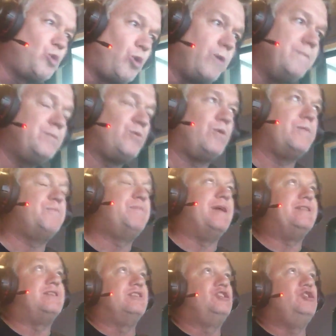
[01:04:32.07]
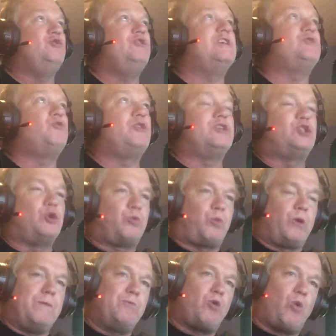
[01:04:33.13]
supreme, but to do this with a
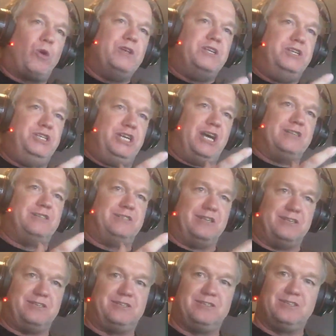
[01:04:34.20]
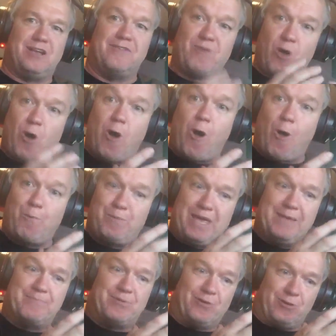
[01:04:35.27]
Supreme Court justice of all
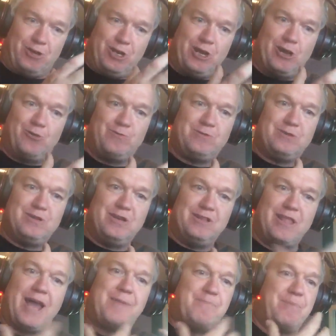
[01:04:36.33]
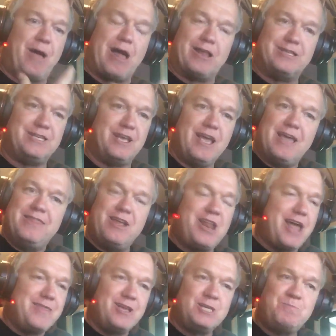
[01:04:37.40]
people, not a politic,
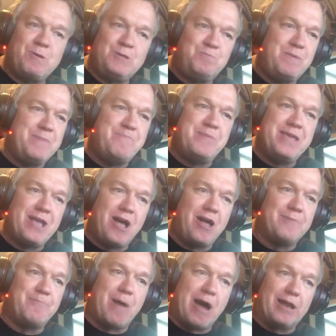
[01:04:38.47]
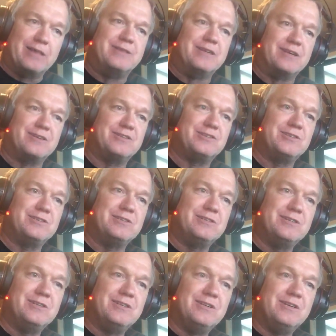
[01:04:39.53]
they're supposed to be beyond politics.
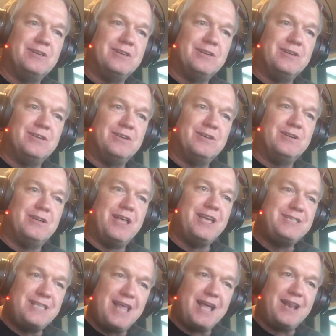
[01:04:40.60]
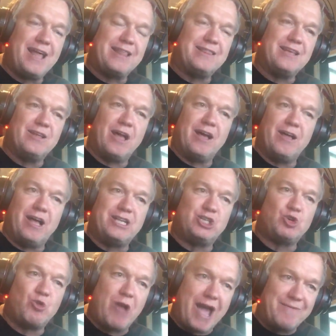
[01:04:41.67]
Isn't that like
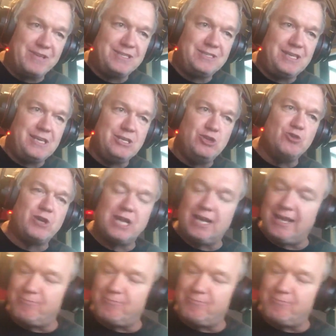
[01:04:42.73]
a travesty? You